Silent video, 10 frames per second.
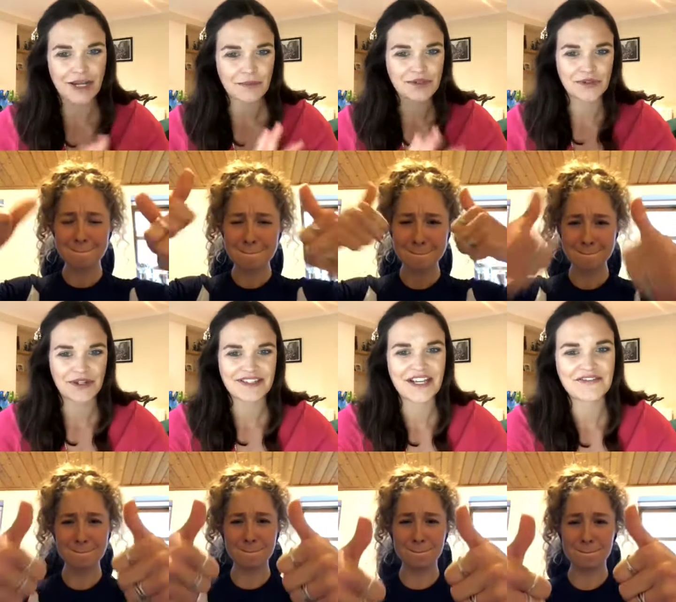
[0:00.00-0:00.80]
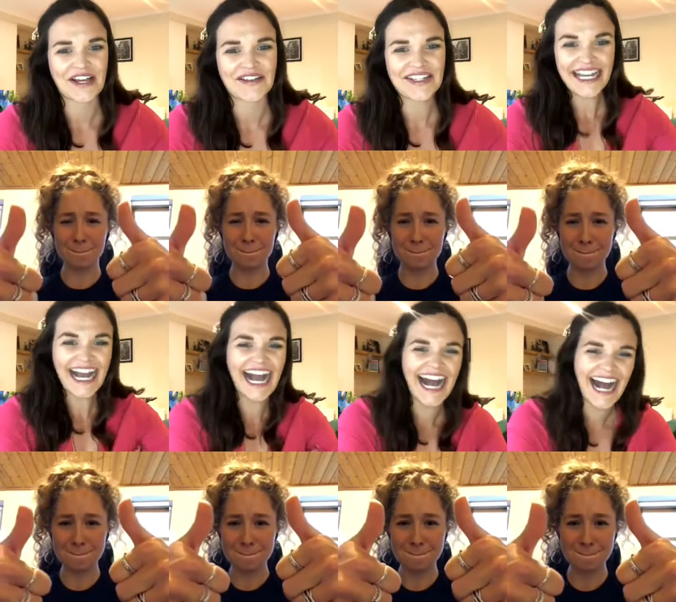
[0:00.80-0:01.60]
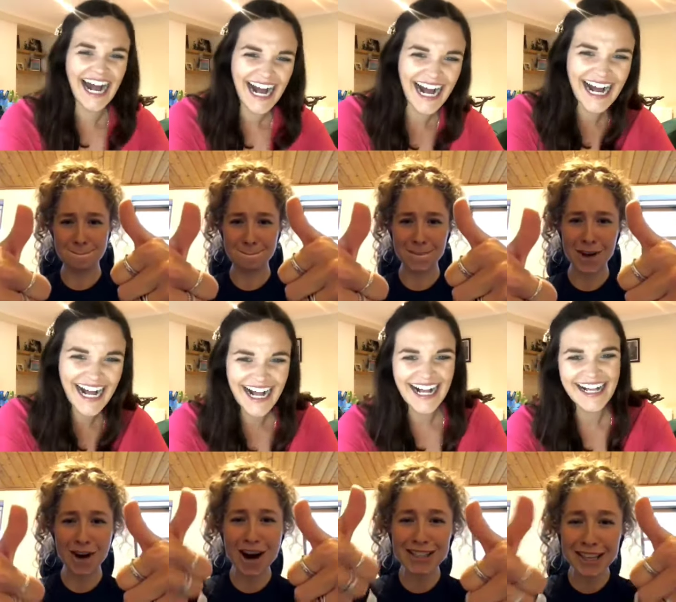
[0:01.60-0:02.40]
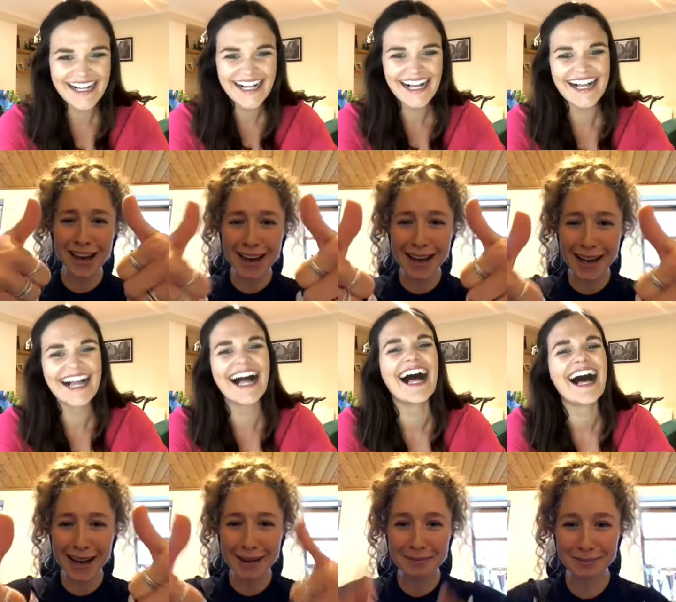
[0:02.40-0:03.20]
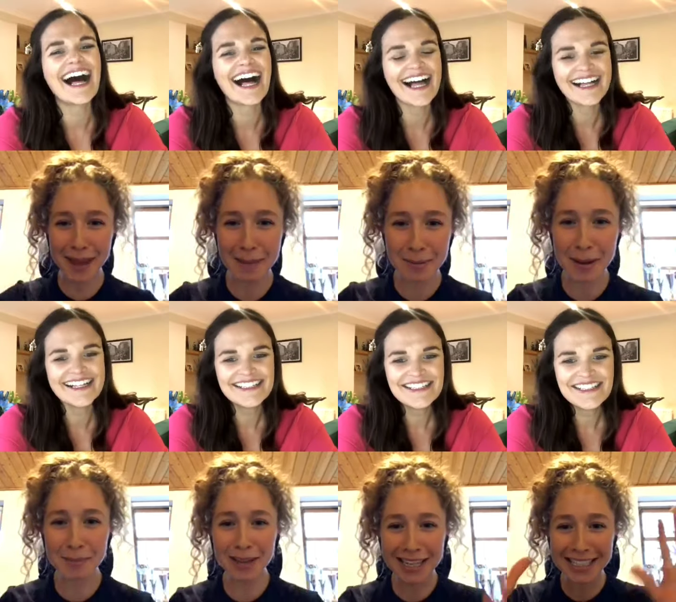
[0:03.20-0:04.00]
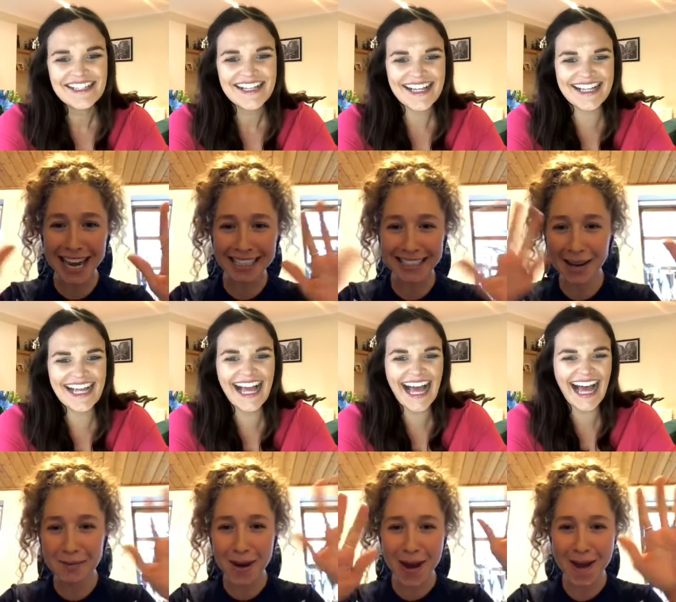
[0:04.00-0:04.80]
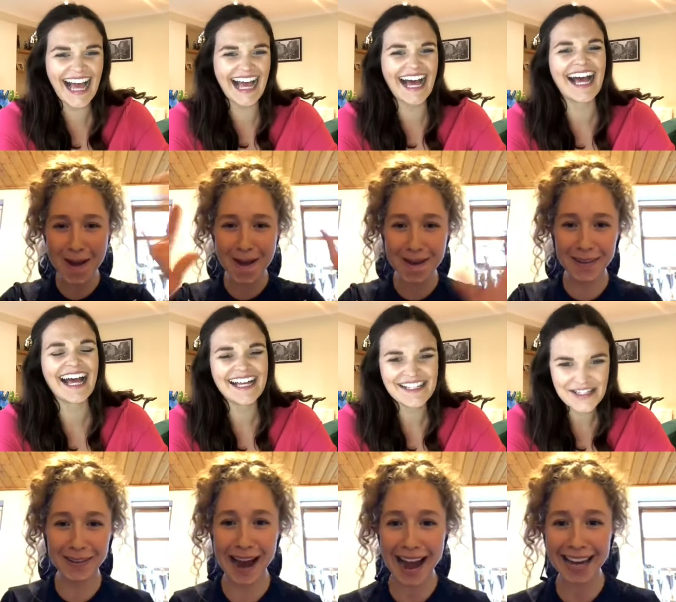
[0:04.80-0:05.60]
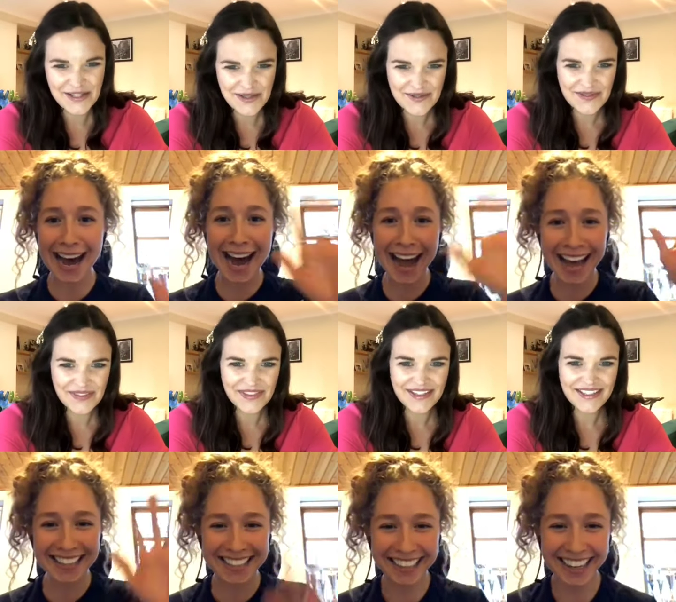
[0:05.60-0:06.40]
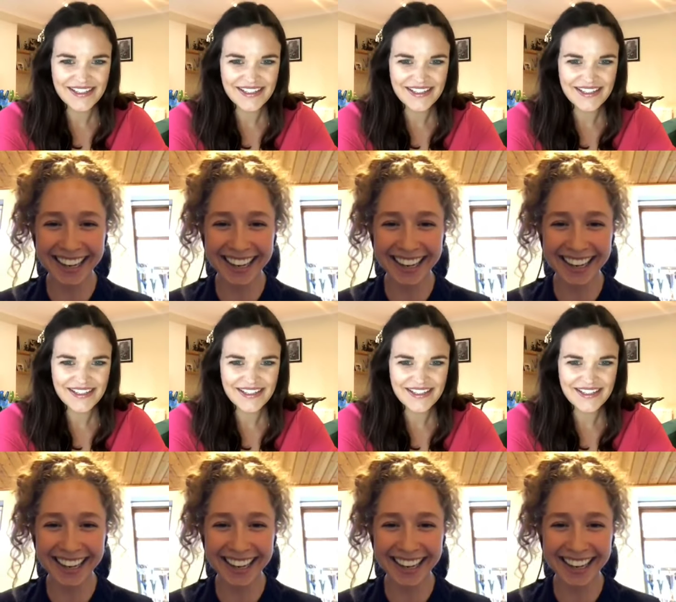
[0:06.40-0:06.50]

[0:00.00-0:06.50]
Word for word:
Speaker 1: will sort itself out.
Speaker 2: Awesome! And people are texting. Woohoo! Hi guys.